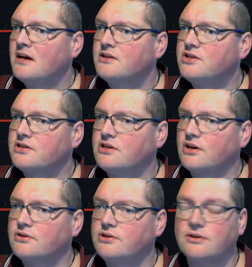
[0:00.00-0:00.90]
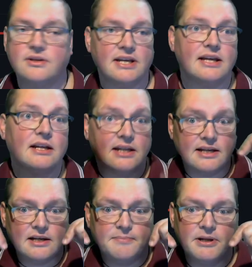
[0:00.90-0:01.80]
just go to the
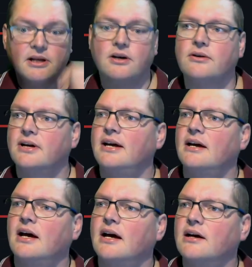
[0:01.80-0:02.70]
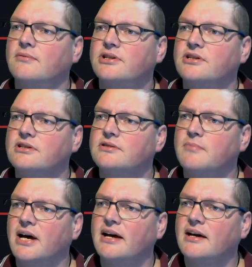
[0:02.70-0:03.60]
link below, which is
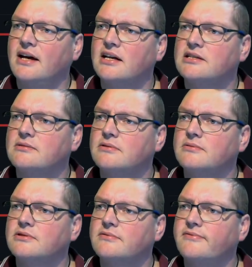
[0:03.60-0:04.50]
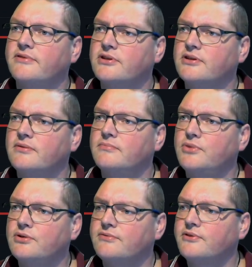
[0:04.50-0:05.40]
my Ansible
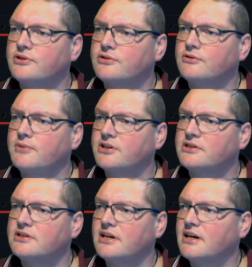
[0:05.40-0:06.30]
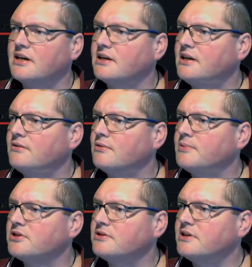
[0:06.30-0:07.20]
Moodle VirtualBox Git
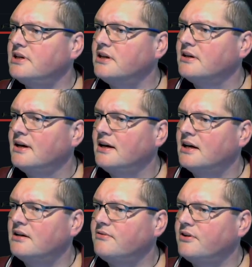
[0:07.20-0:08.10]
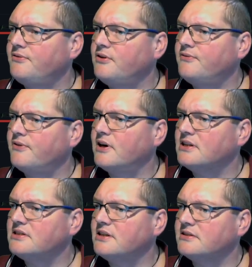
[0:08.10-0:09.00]
repository here. And I've got a few
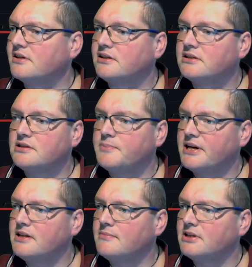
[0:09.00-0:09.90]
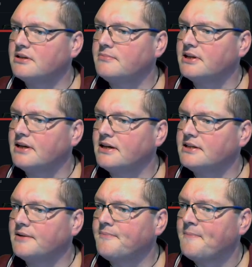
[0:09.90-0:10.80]
files in there, and I'll explain them a little bit
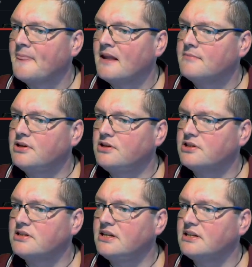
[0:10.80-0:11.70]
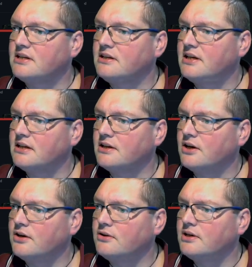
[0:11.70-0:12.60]
later. But you just need to get the
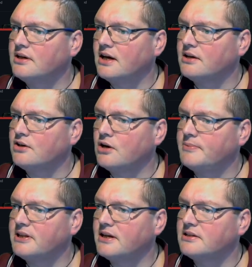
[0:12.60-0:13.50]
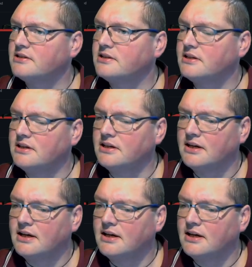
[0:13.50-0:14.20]
code and copy that to the